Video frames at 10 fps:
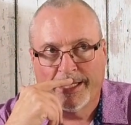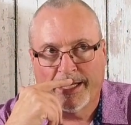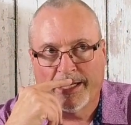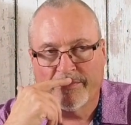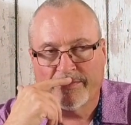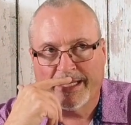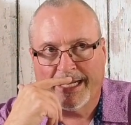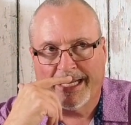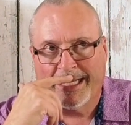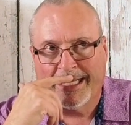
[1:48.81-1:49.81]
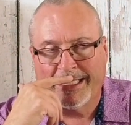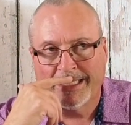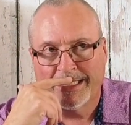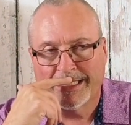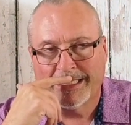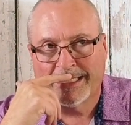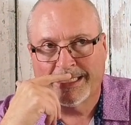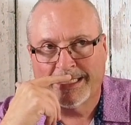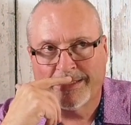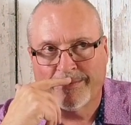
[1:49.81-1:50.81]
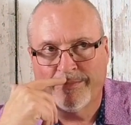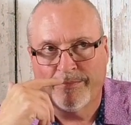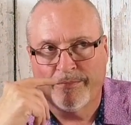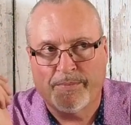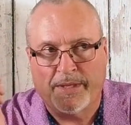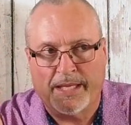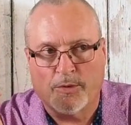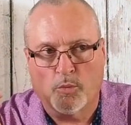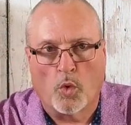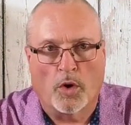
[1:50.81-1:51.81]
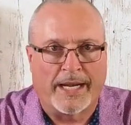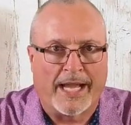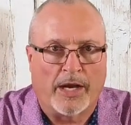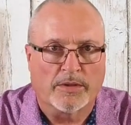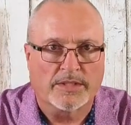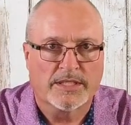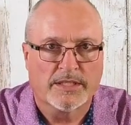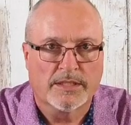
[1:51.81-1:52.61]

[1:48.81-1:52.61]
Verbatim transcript: of God uh, being worn out,